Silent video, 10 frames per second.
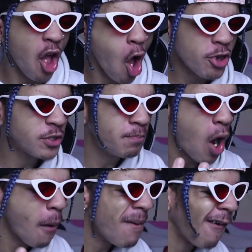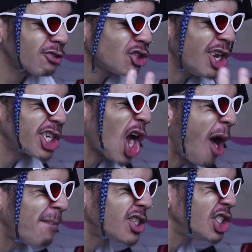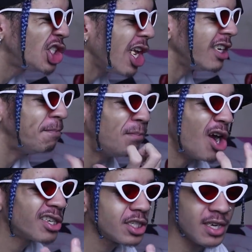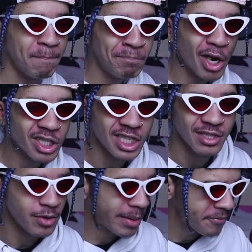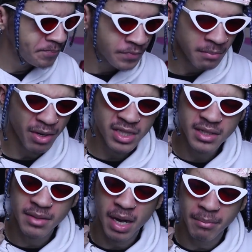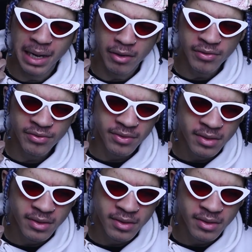the icing part melts and it comes and shit. It's bursting, it's busting in your, busting in my mouth.